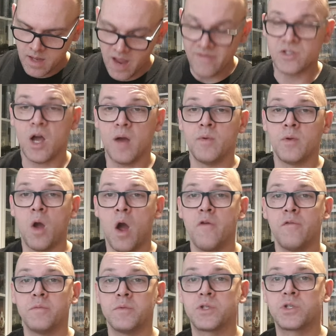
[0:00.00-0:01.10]
Every time you got
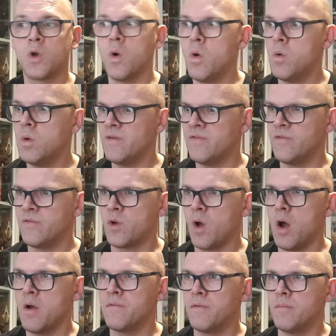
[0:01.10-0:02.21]
home from school, even if you
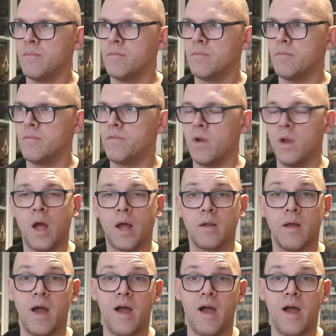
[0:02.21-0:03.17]
got home for